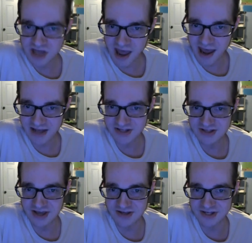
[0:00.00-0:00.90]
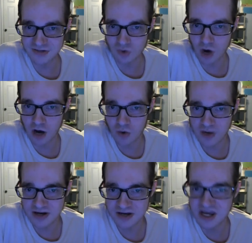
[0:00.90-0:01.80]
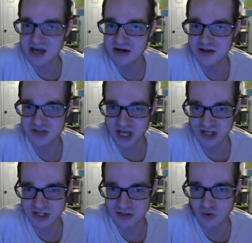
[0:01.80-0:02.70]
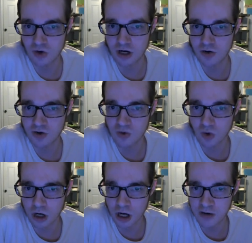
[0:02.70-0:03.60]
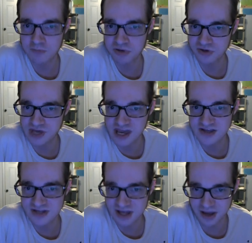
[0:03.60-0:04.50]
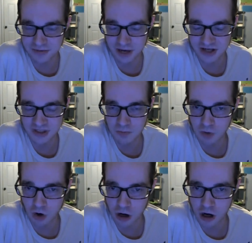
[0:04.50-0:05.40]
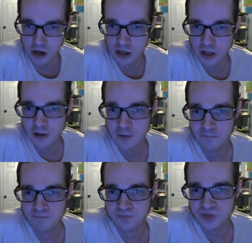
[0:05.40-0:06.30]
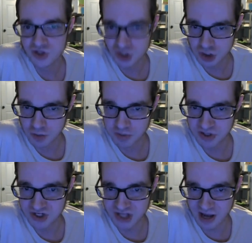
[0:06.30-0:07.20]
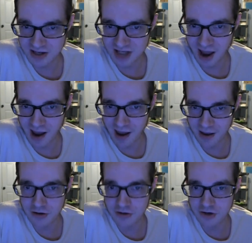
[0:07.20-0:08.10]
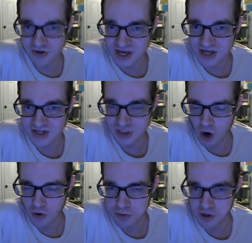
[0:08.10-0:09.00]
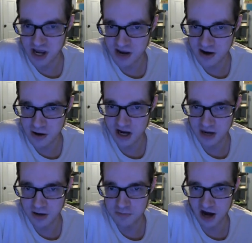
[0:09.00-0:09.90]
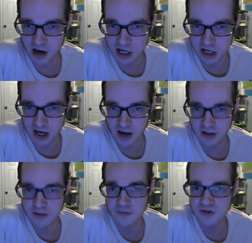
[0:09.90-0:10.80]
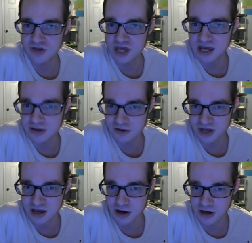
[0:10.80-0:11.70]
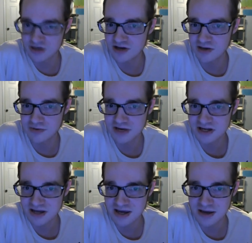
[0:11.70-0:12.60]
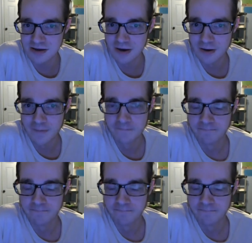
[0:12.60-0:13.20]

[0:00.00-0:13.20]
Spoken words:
yes, this is what we need, this is what we want. Please give us more Super Sentai released over here in America legally on DVD.